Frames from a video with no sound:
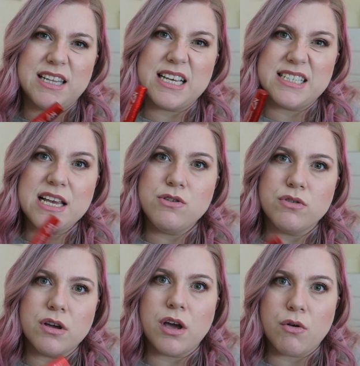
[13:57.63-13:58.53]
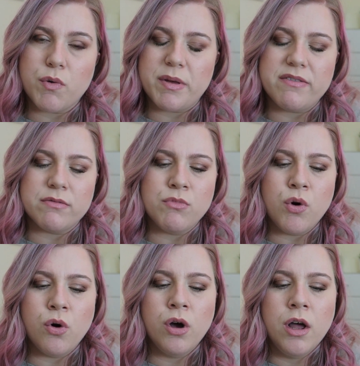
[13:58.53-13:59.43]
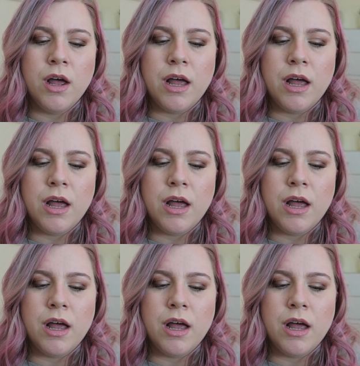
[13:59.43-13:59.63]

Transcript: and they say you can go up even more.